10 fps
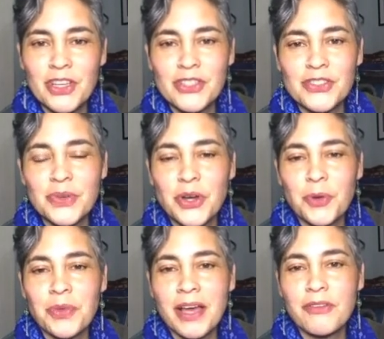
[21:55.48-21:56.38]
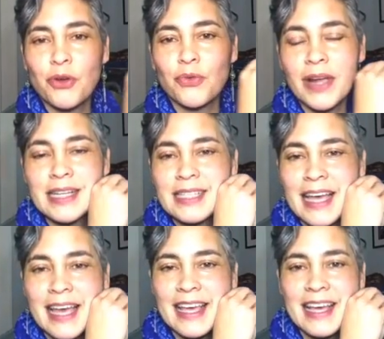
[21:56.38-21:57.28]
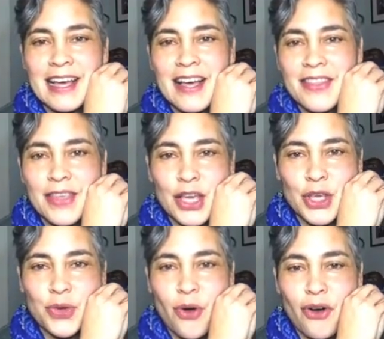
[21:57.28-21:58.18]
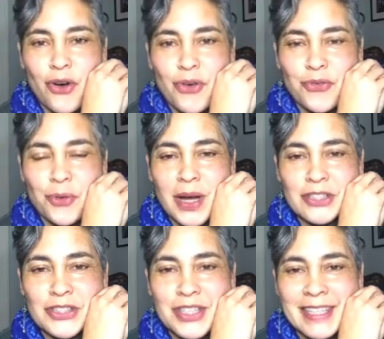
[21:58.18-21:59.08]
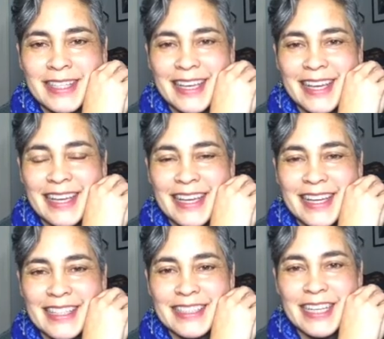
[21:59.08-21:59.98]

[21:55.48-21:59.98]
So I hope you have a great day. Thank you all for watching, and